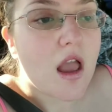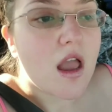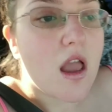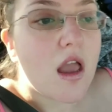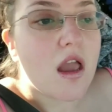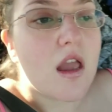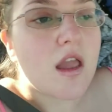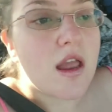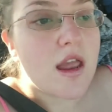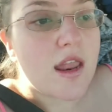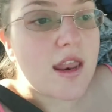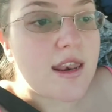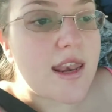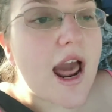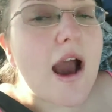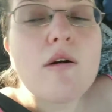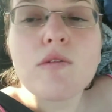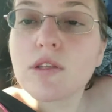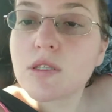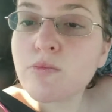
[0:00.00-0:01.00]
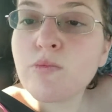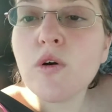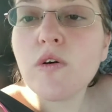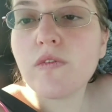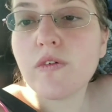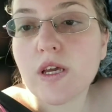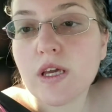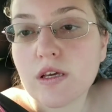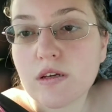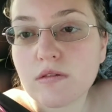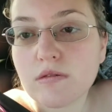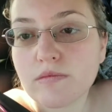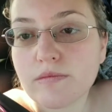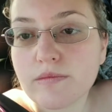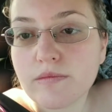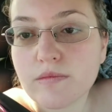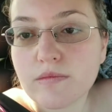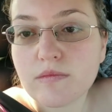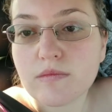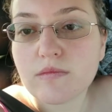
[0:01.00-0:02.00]
moving now it's moving there
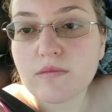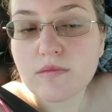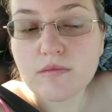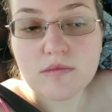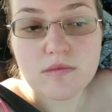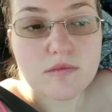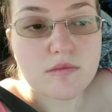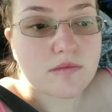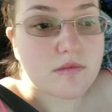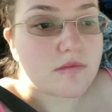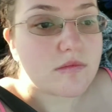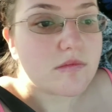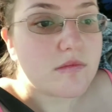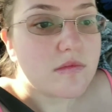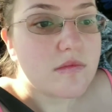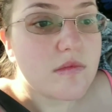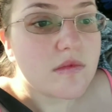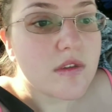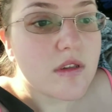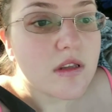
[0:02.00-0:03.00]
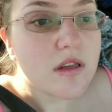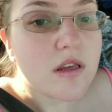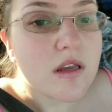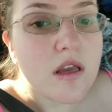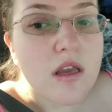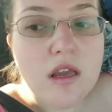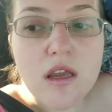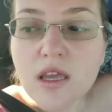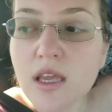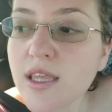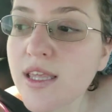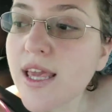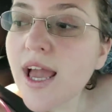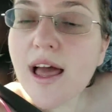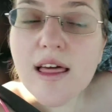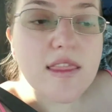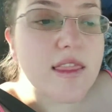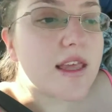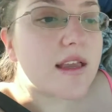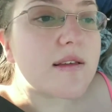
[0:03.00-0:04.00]
is no crash
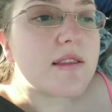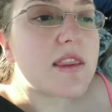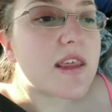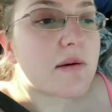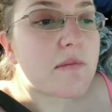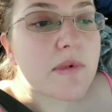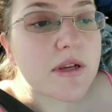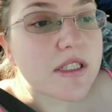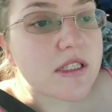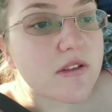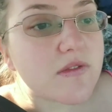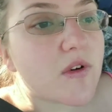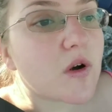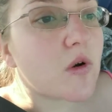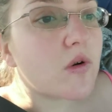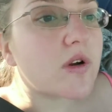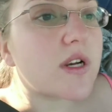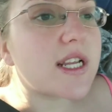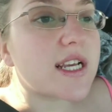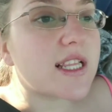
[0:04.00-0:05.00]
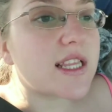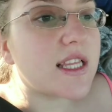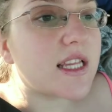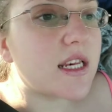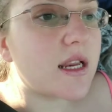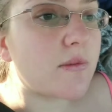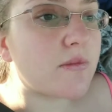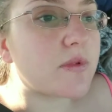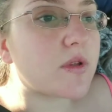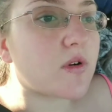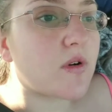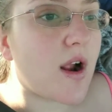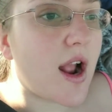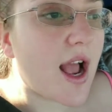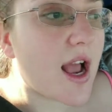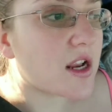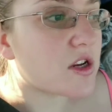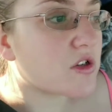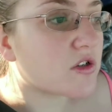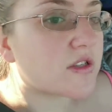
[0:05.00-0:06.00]
yeah they, they must have already cleaned up the
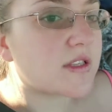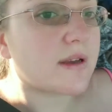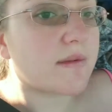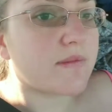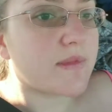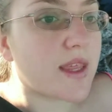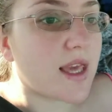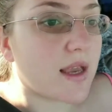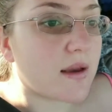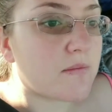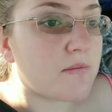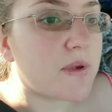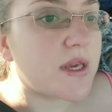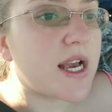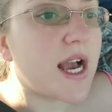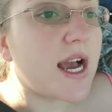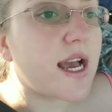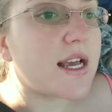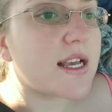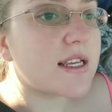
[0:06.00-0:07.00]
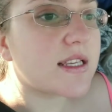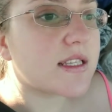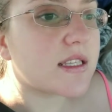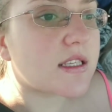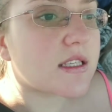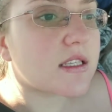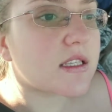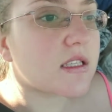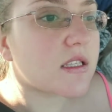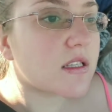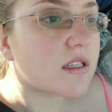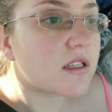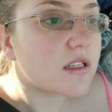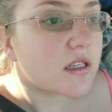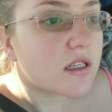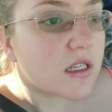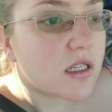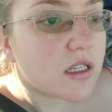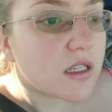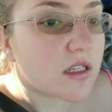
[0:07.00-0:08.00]
crash or something because and who the
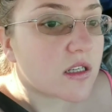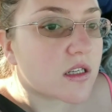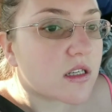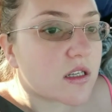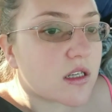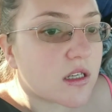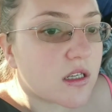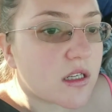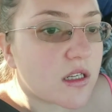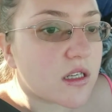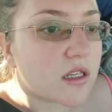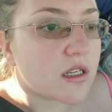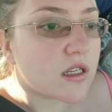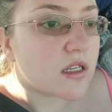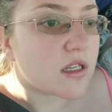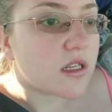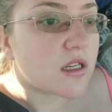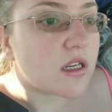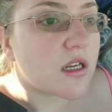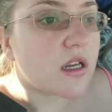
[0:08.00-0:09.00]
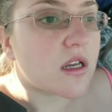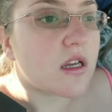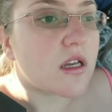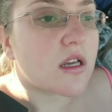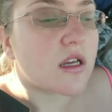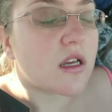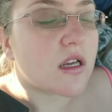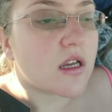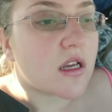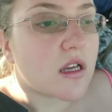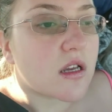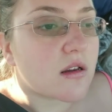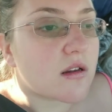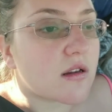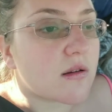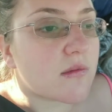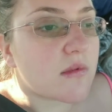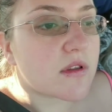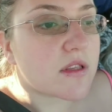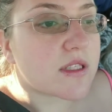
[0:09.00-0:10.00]
hell is peeping
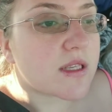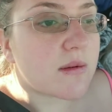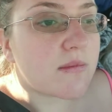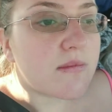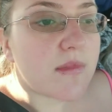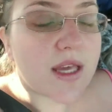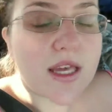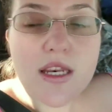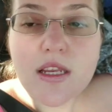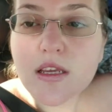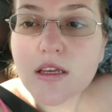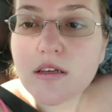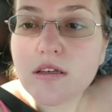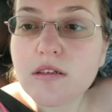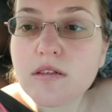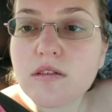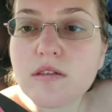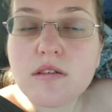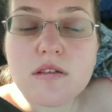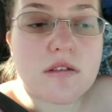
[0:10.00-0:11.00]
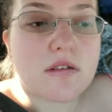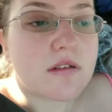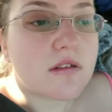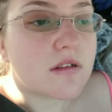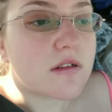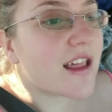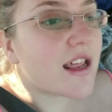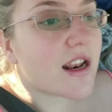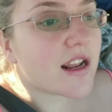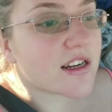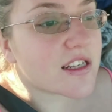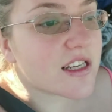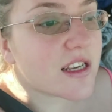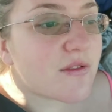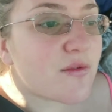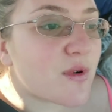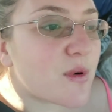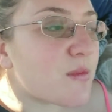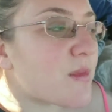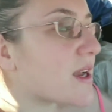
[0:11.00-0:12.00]
some idiot idiot that actually
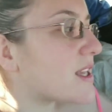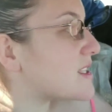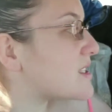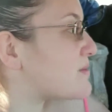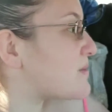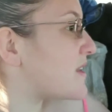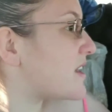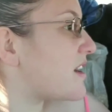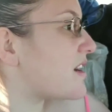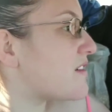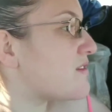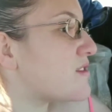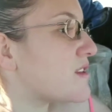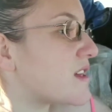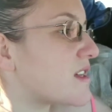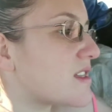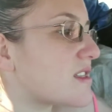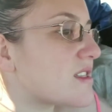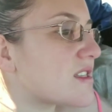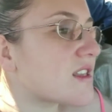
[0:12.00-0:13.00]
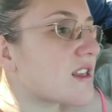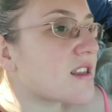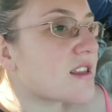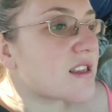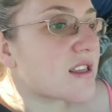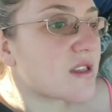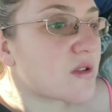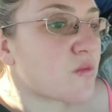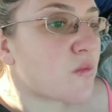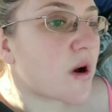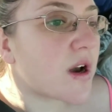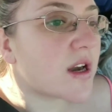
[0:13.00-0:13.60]
reminds me of this this